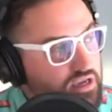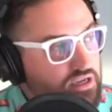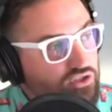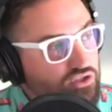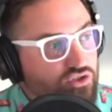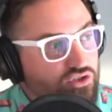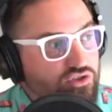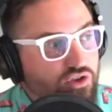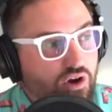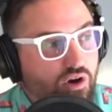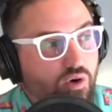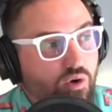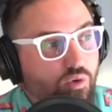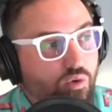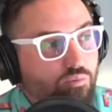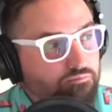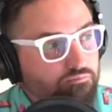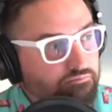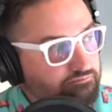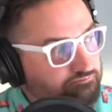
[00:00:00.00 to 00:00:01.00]
So,
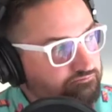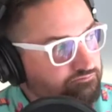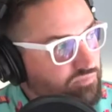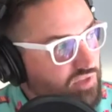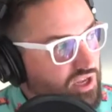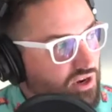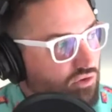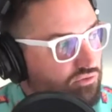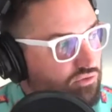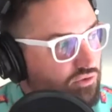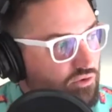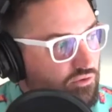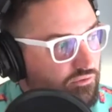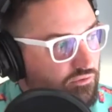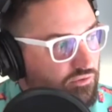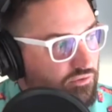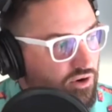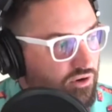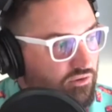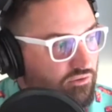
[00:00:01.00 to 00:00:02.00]

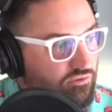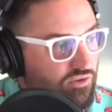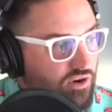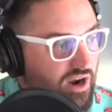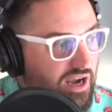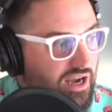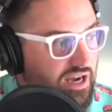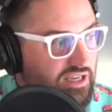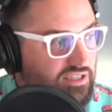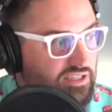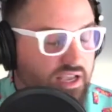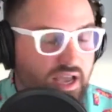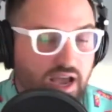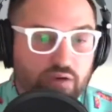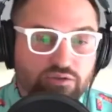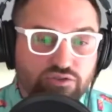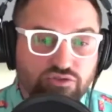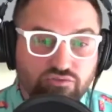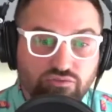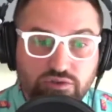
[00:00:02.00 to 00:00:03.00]
for us, I
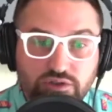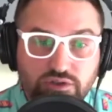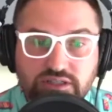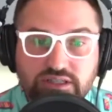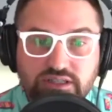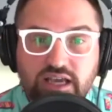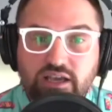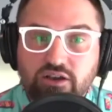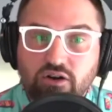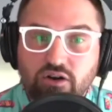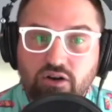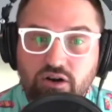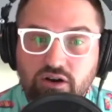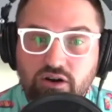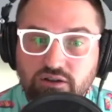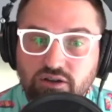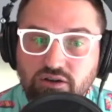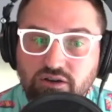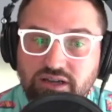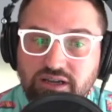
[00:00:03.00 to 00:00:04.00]
was really taking a hard
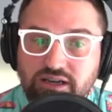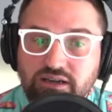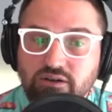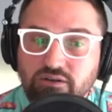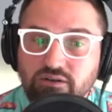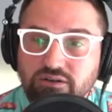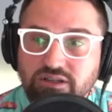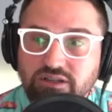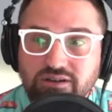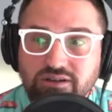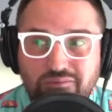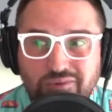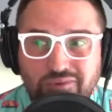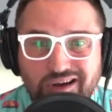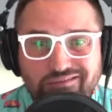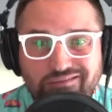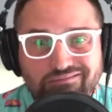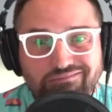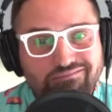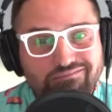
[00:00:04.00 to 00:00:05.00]
look and going, you know what,
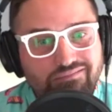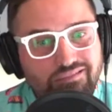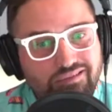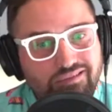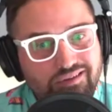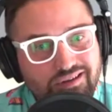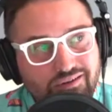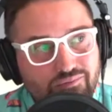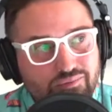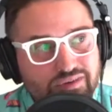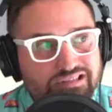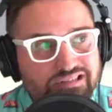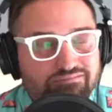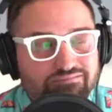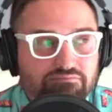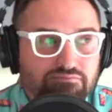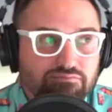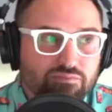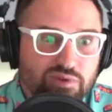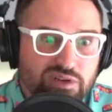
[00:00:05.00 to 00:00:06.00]

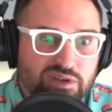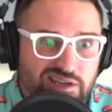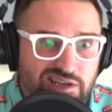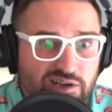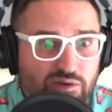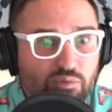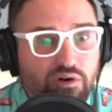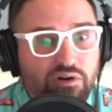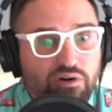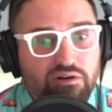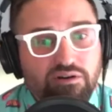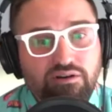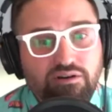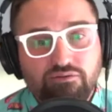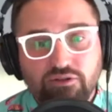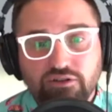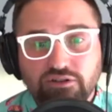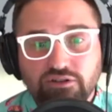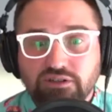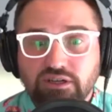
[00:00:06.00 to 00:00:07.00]
we need to work on
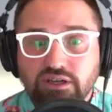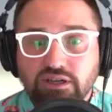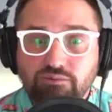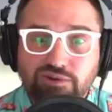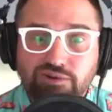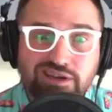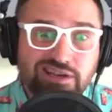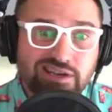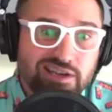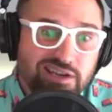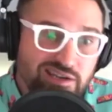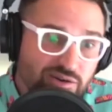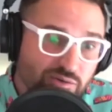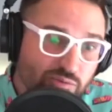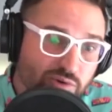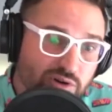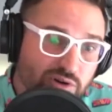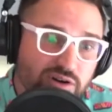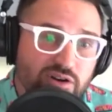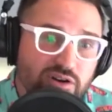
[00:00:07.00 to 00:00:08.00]
diversity. We need to
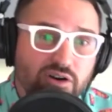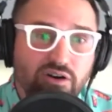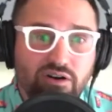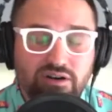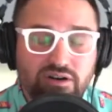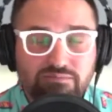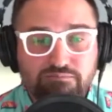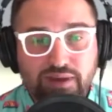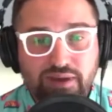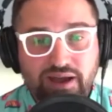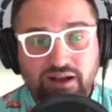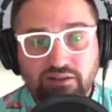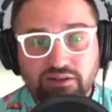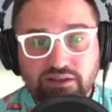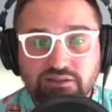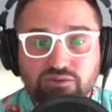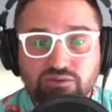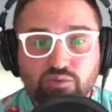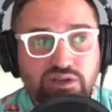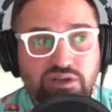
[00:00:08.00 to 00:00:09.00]
work on
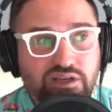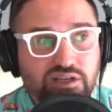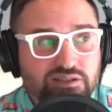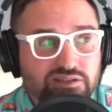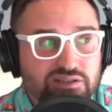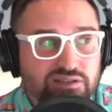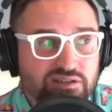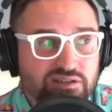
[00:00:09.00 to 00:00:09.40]
balance. We need to,